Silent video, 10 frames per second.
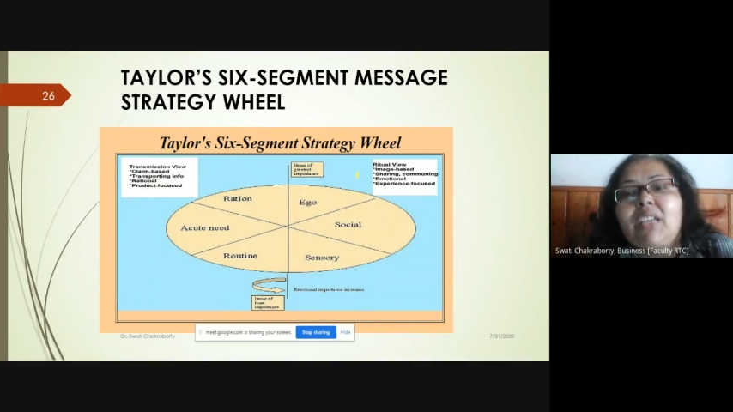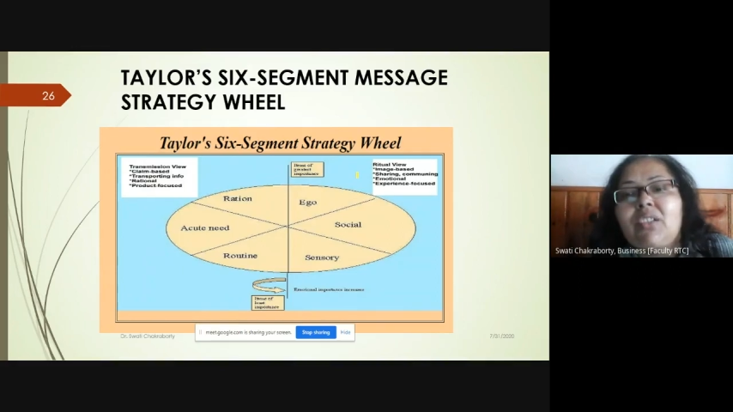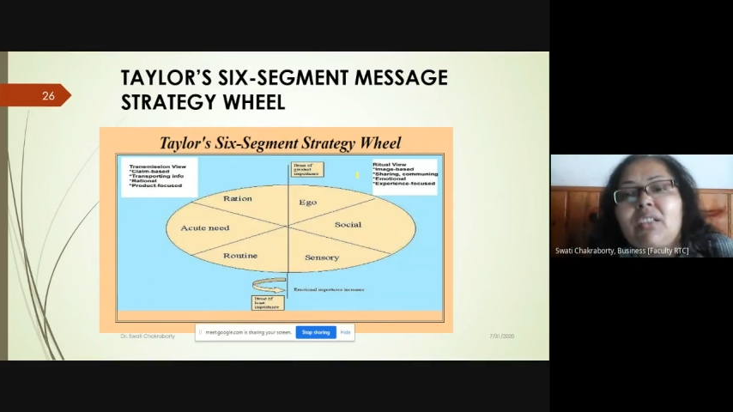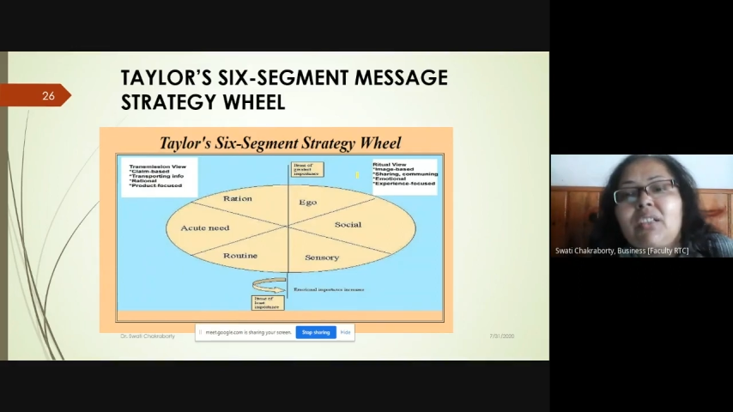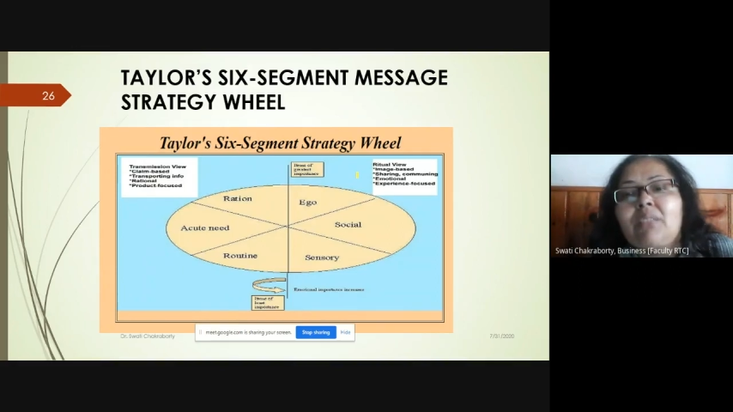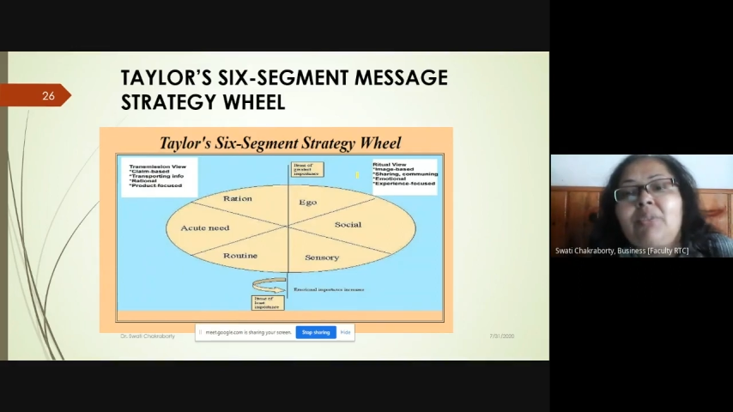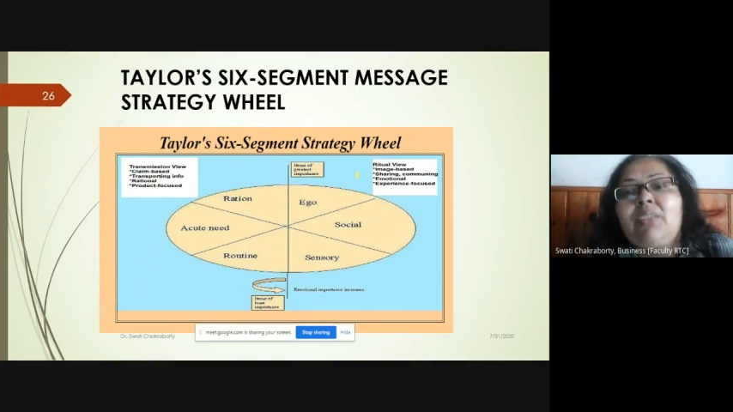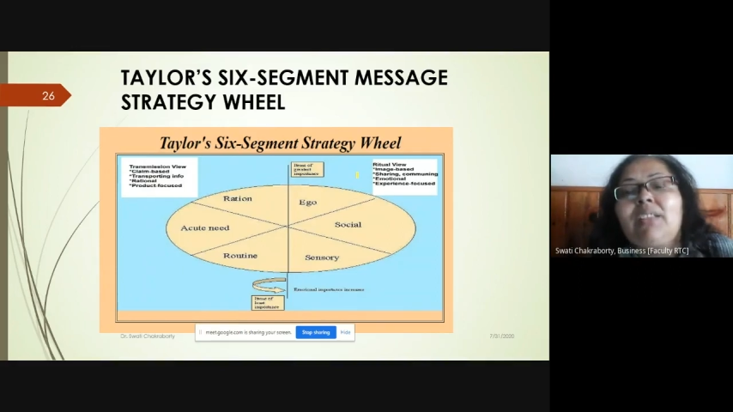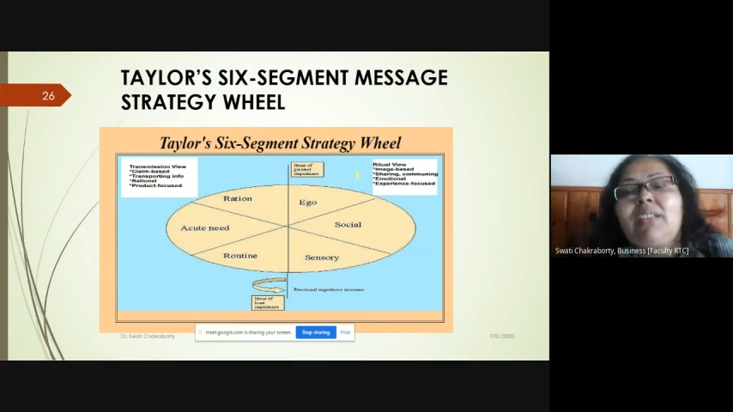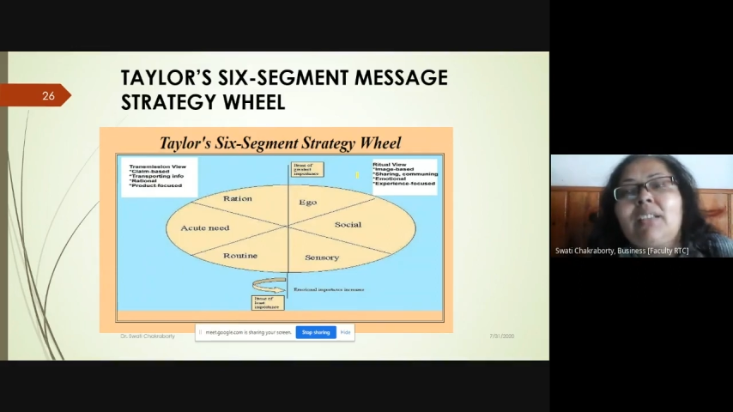
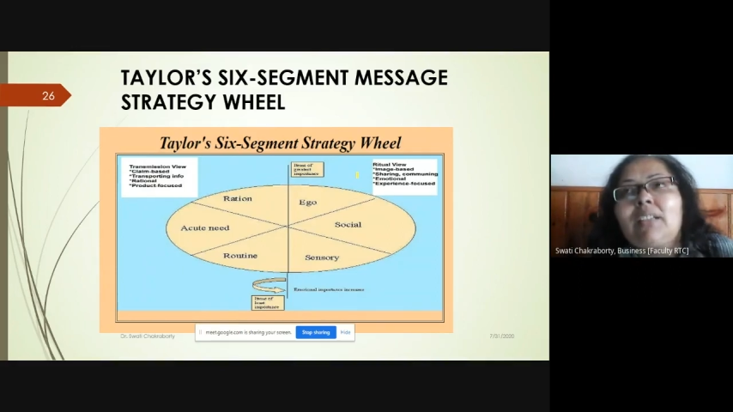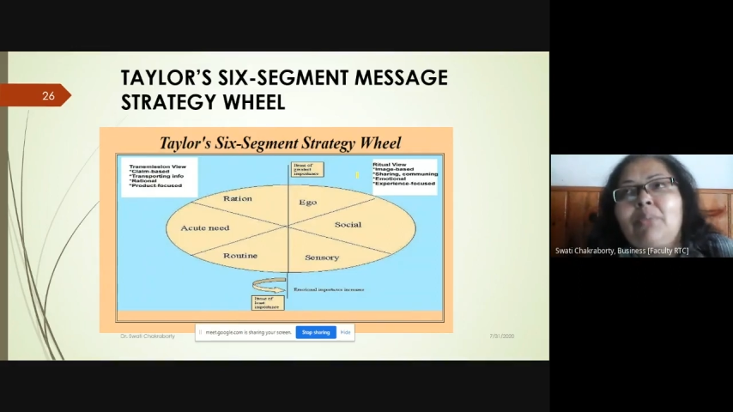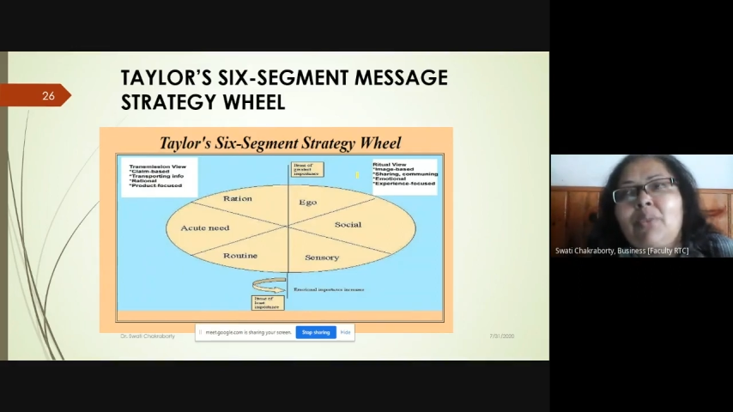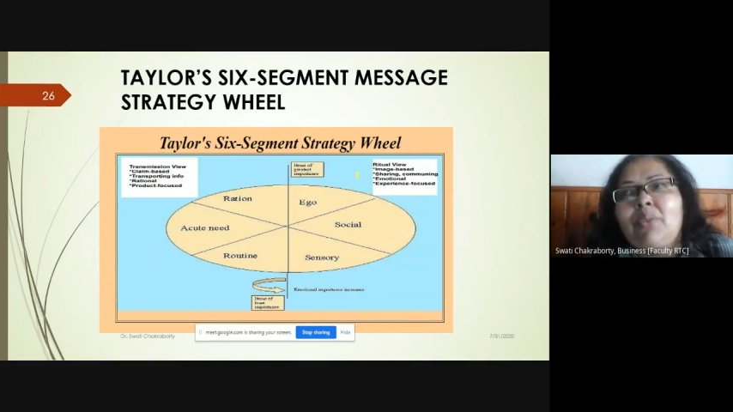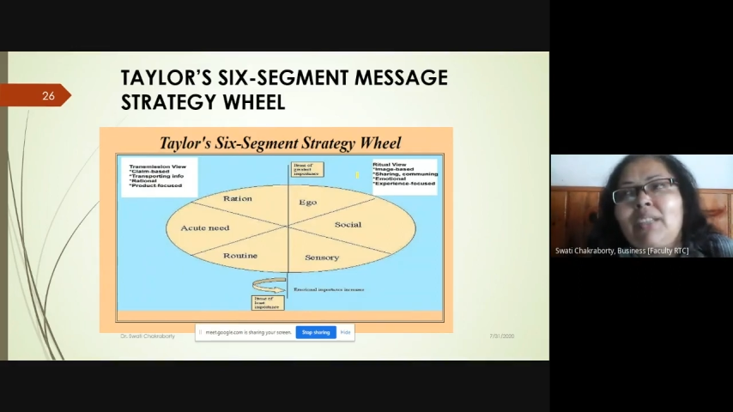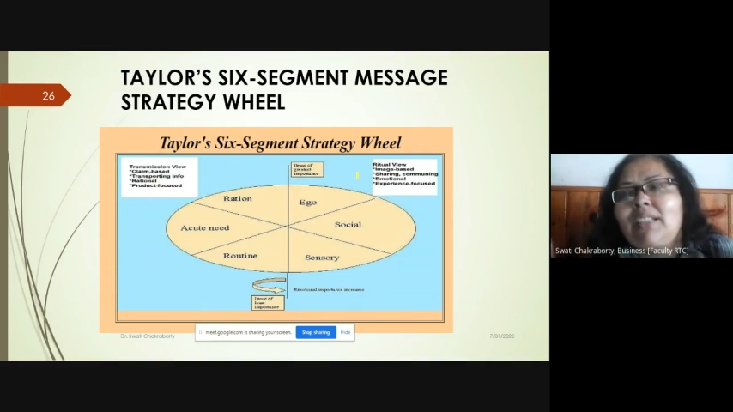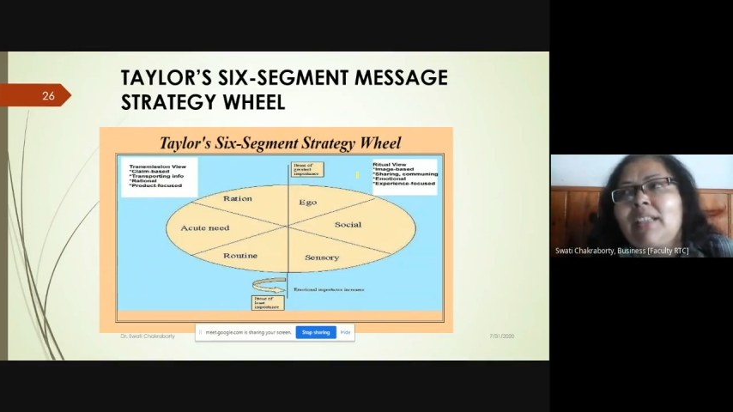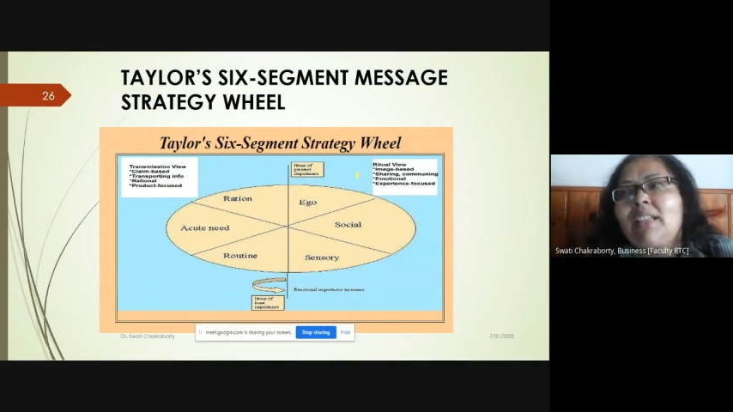communicating